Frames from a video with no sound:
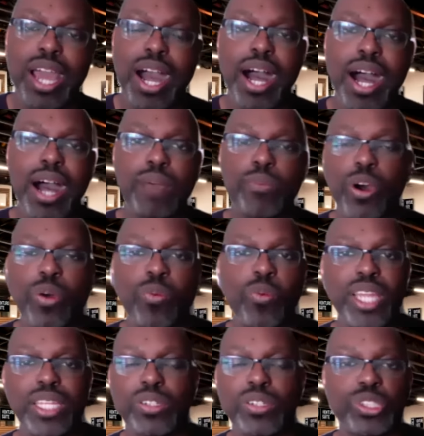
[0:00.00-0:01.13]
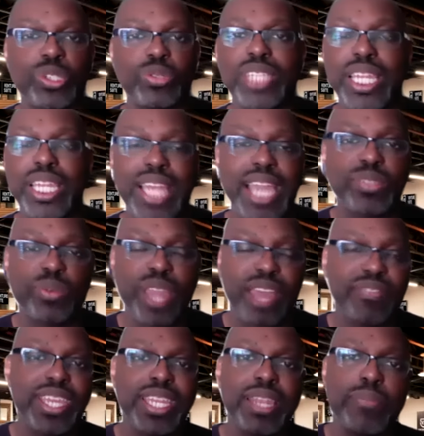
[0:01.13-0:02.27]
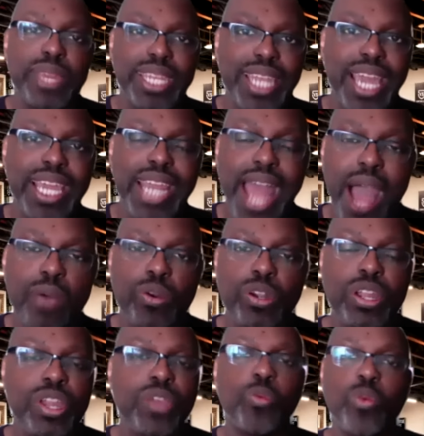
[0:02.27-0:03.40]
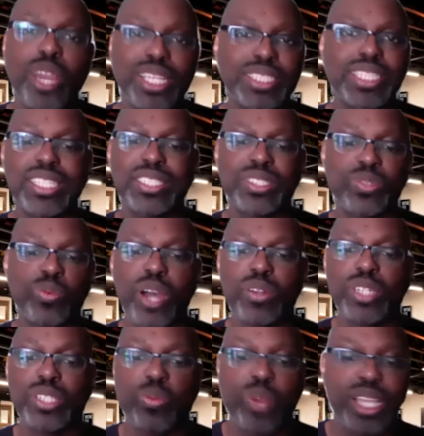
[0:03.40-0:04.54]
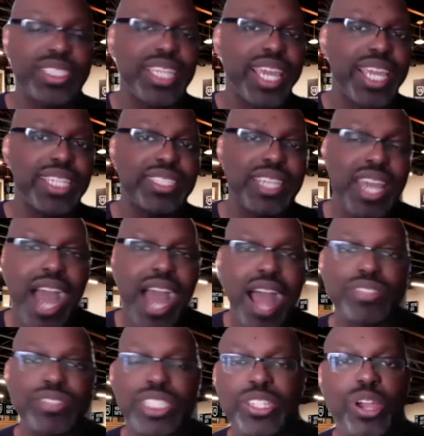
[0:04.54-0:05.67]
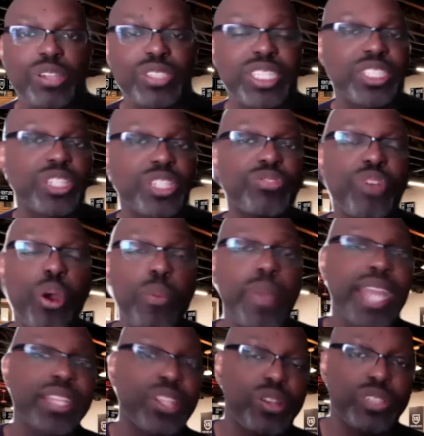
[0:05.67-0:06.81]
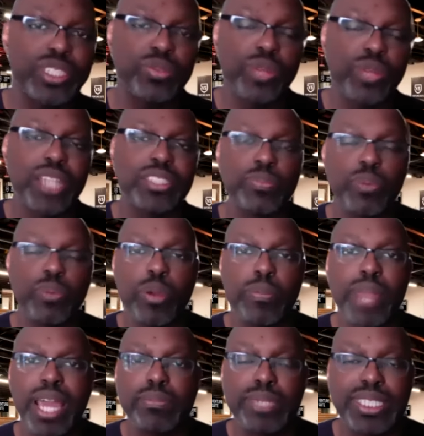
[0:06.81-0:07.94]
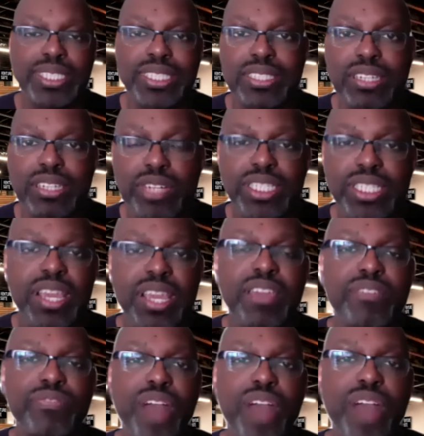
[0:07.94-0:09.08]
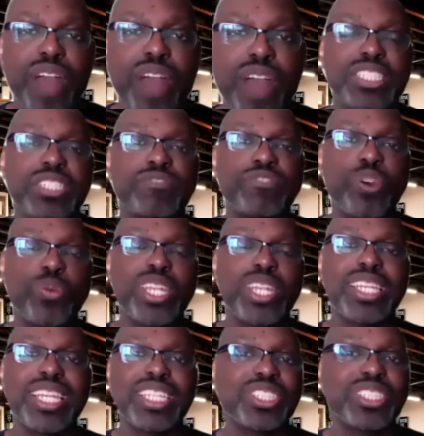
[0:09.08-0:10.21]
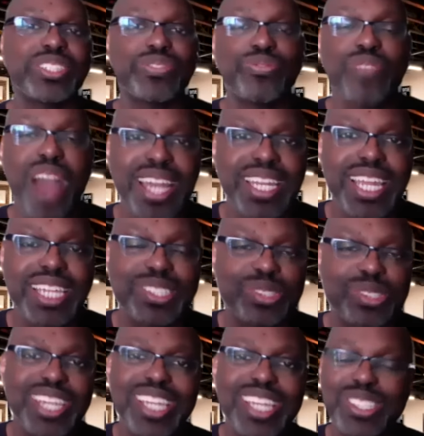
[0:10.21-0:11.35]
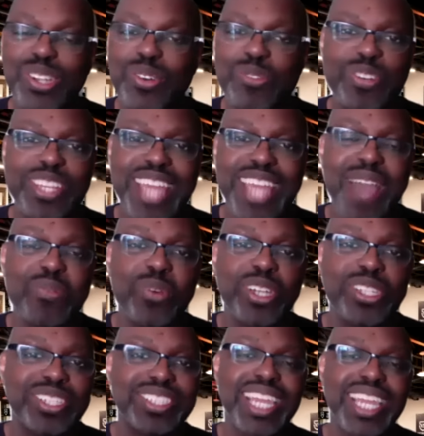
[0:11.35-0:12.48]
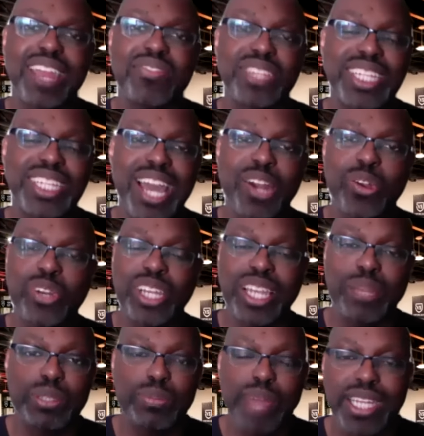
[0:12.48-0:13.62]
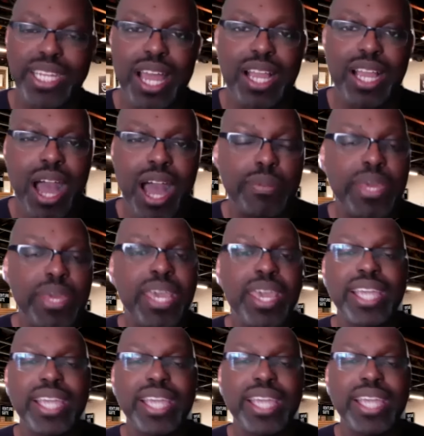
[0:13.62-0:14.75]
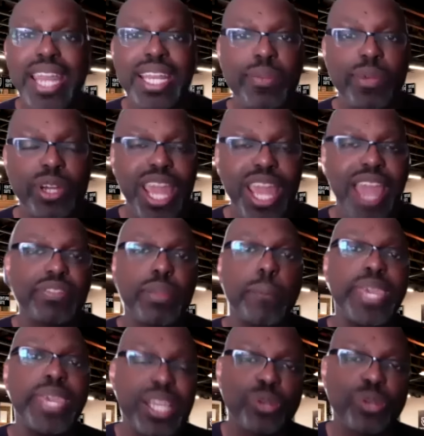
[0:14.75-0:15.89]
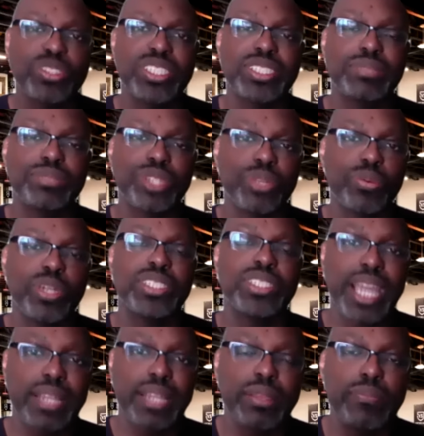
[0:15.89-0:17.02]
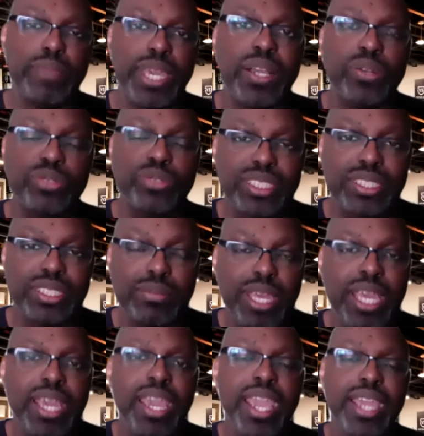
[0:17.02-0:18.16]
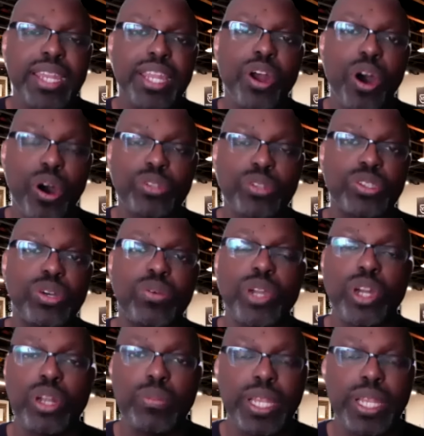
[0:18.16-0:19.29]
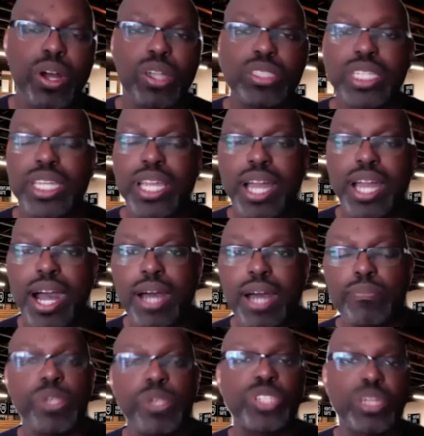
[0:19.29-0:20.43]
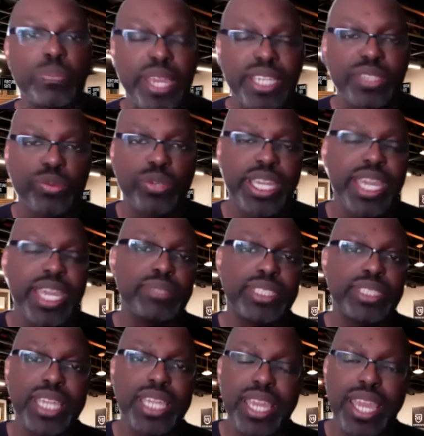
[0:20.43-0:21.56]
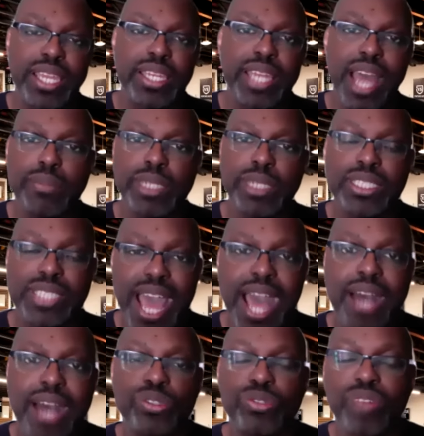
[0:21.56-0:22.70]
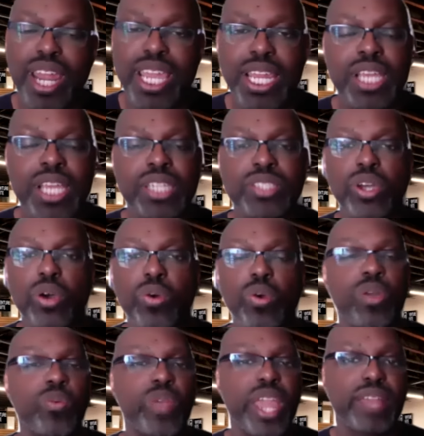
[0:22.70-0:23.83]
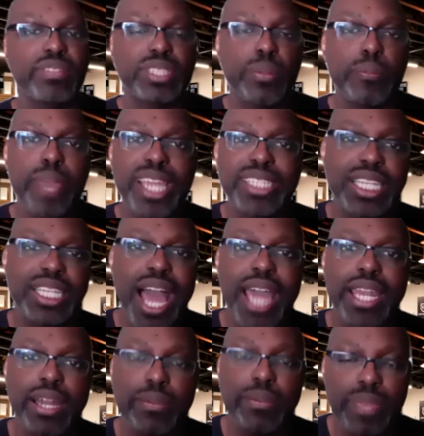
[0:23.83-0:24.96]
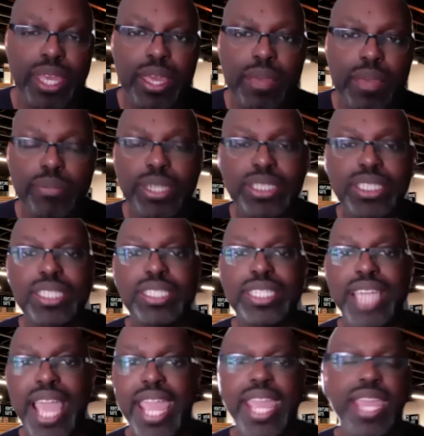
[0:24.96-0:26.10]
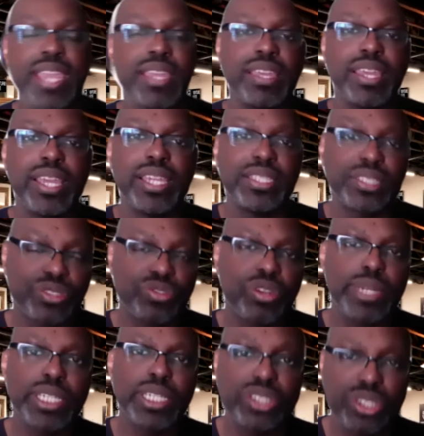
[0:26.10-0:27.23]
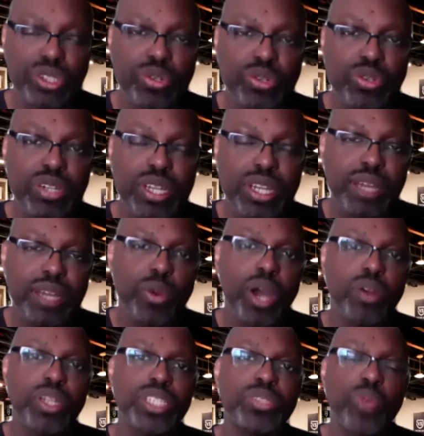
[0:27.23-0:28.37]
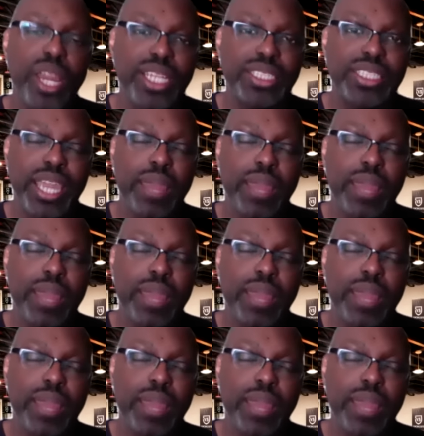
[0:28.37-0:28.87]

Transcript: Um, on, when, on Tuesday nights, we have In the Midnight Hour. Wednesdays is Wellness Wednesdays. Obviously, Thursdays are Throwback Thursdays with our Support Black Business series. Fridays is foodie licious Friday. So stay tuned for that one. You can check everything out on columbusblack.com. And Saturday, we're going to have the Bico system. So you want to check out the Bico system. And then also, we're going to be launching uh, music picks with Kim C and Dami Styles, right? So we have this amazing lineup. But today is attributed to Wellness Wednesday.